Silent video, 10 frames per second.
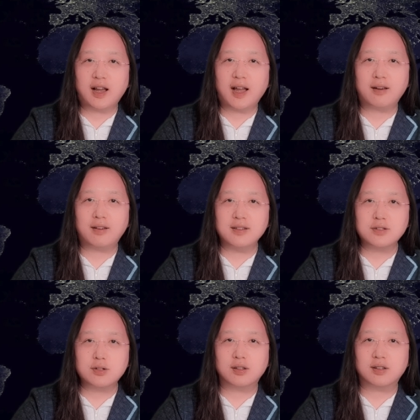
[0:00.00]
higher, and
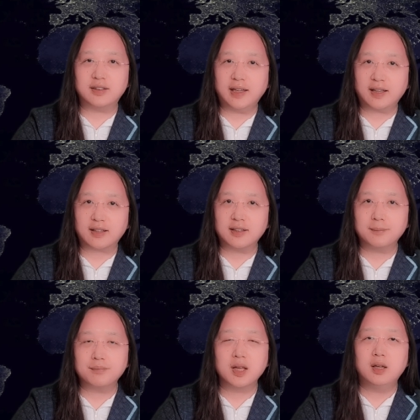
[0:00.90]
stronger tech,
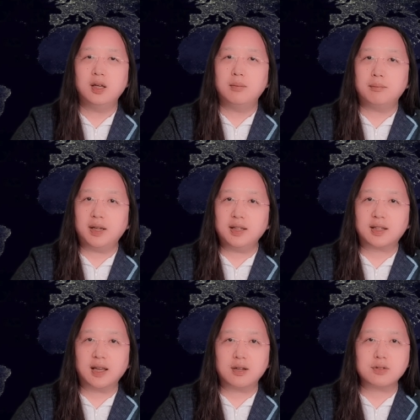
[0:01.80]
many
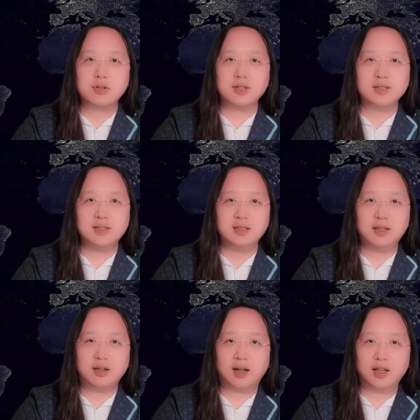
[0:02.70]
countries did
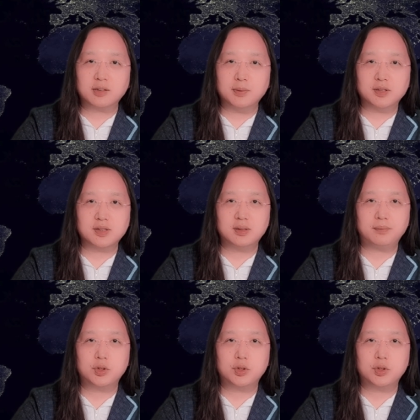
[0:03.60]
their utmost